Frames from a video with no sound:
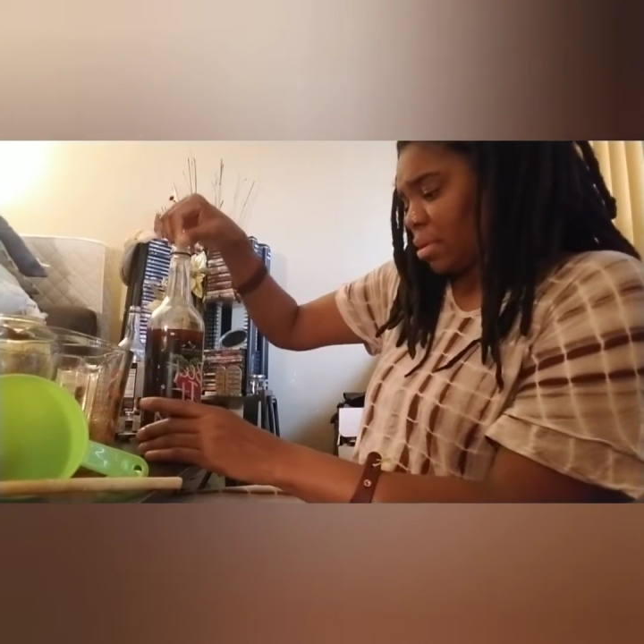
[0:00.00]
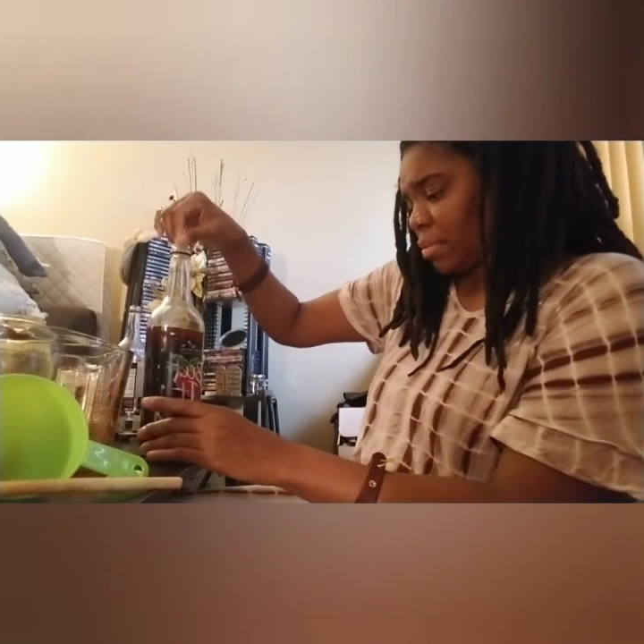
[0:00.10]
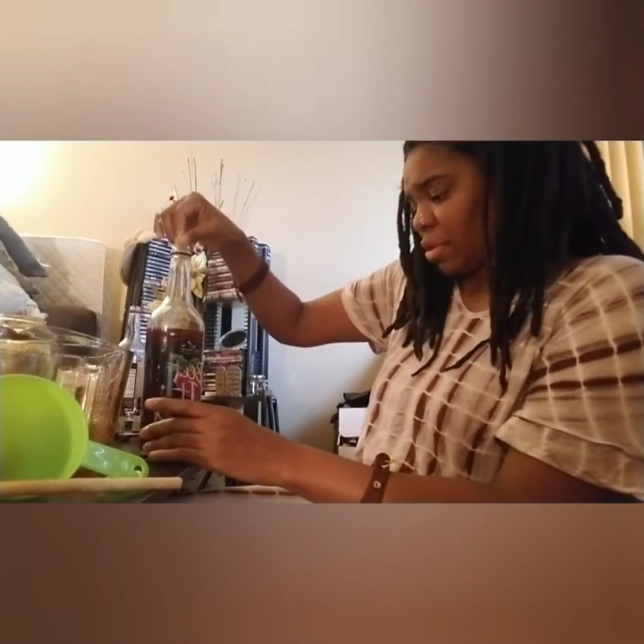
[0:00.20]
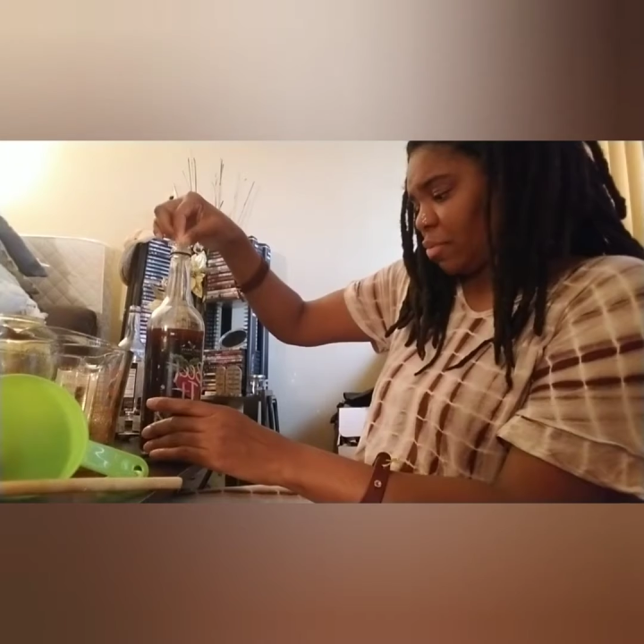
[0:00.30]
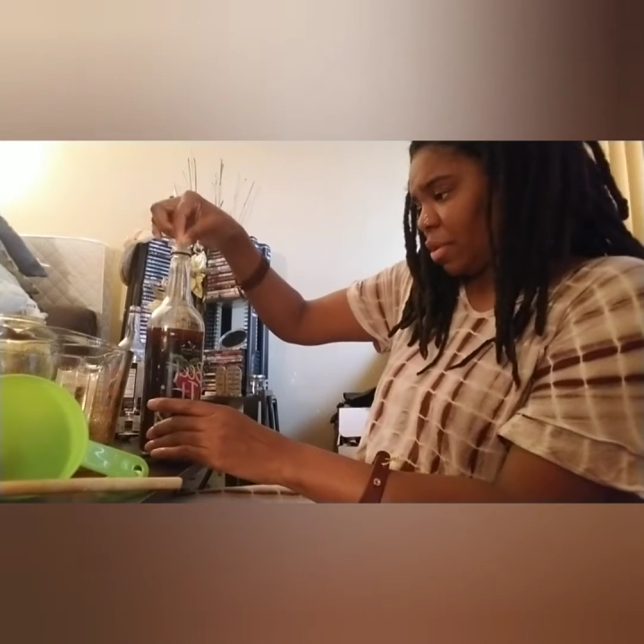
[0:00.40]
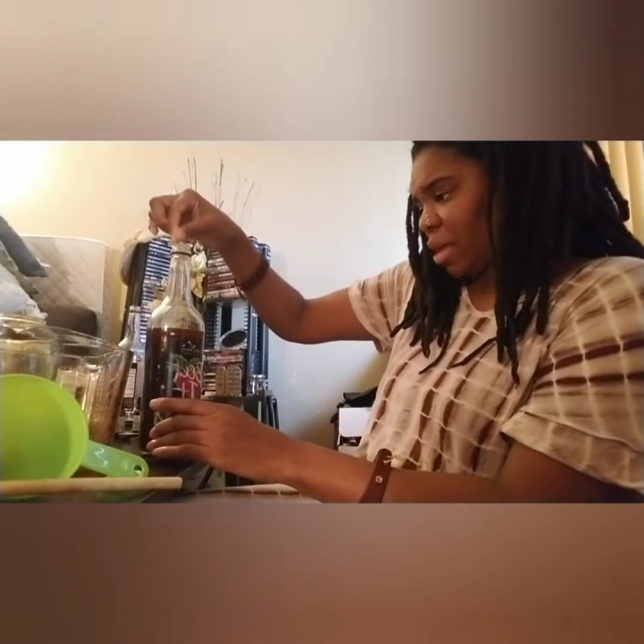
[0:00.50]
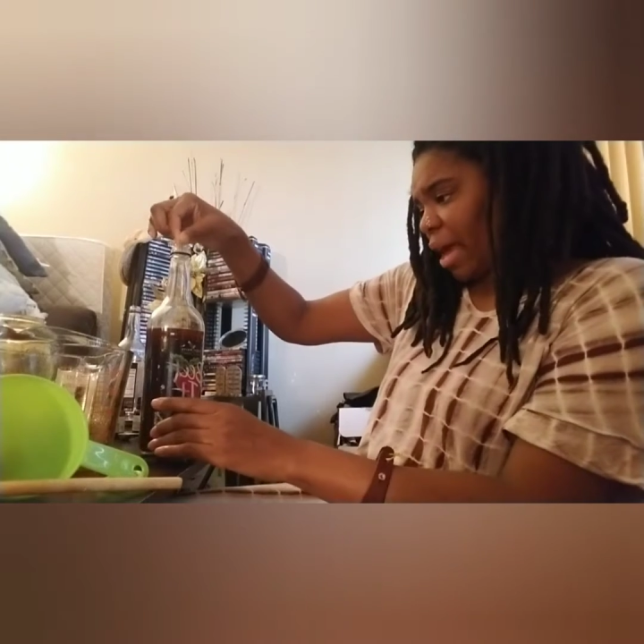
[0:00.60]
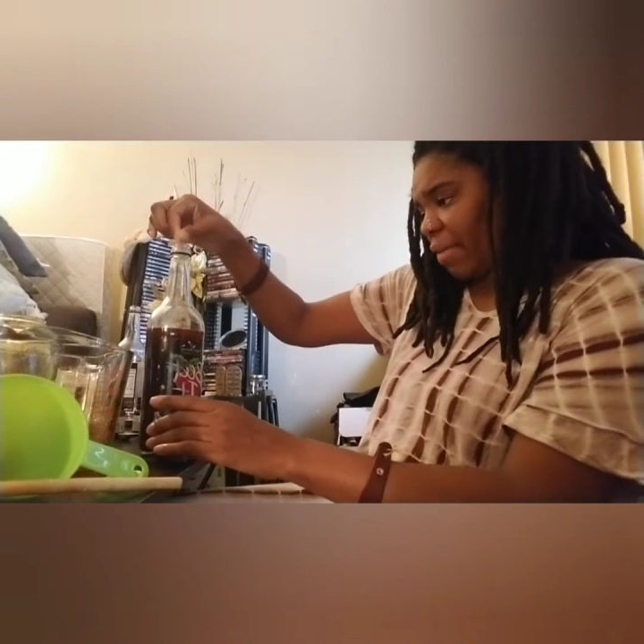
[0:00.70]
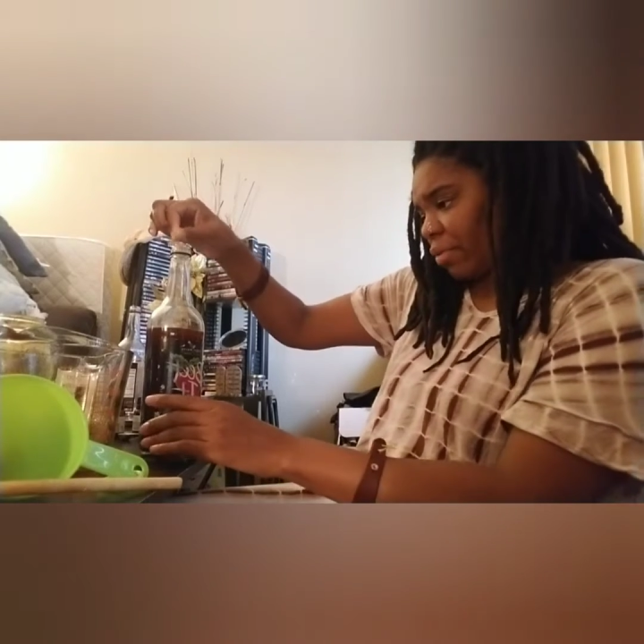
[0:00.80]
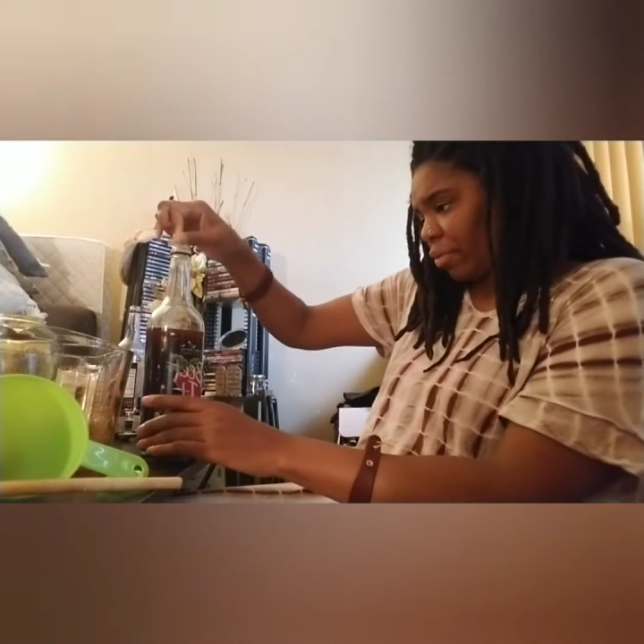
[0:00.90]
because we
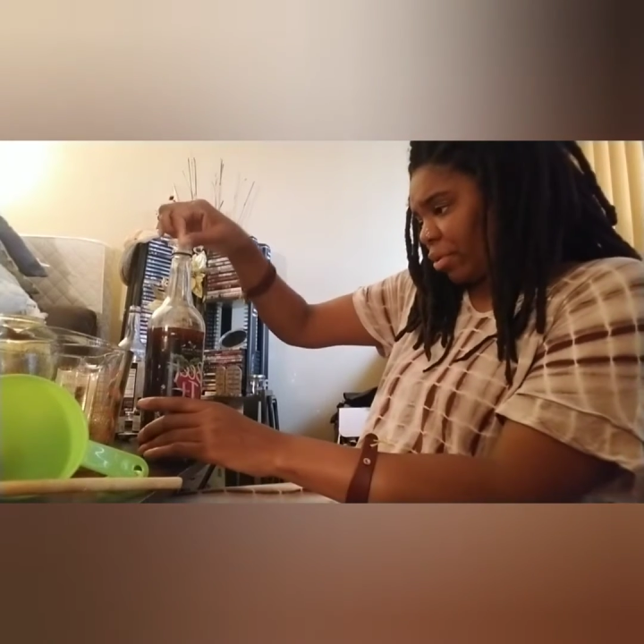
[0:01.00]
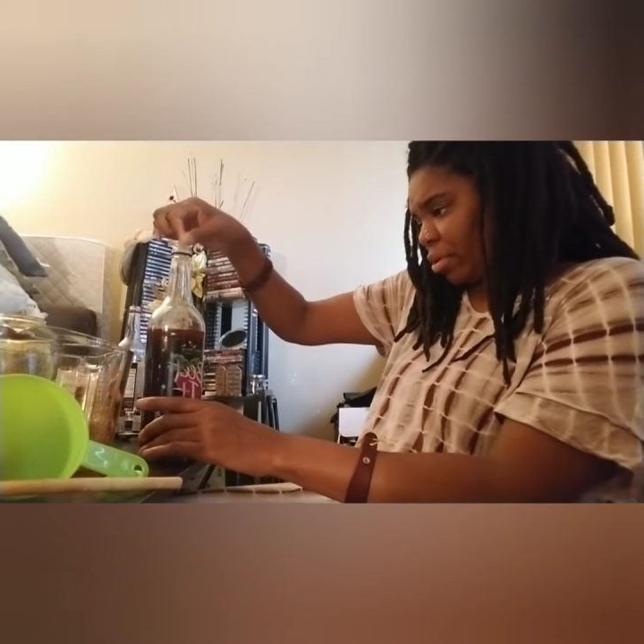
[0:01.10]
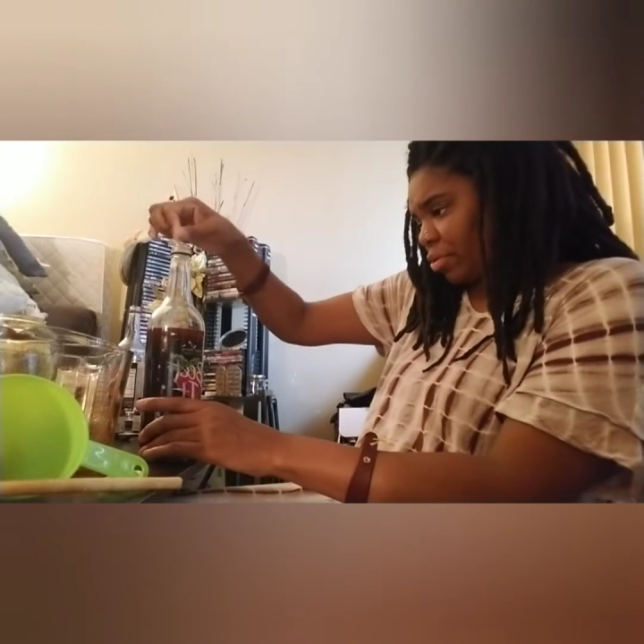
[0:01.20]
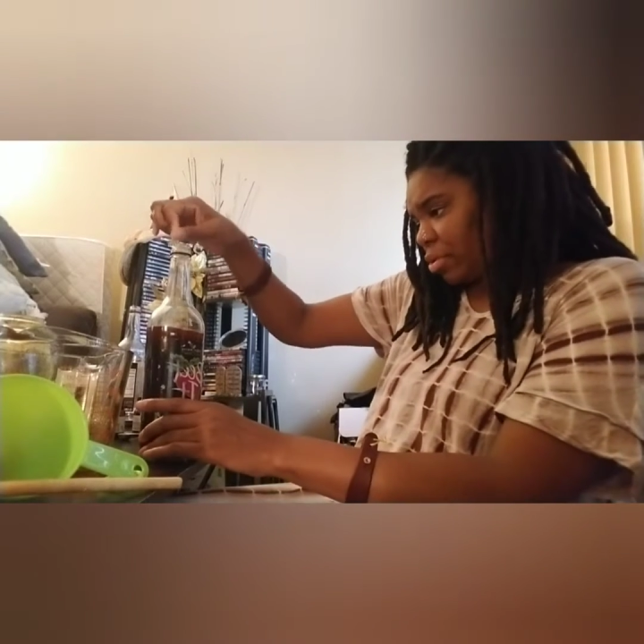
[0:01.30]
have grills,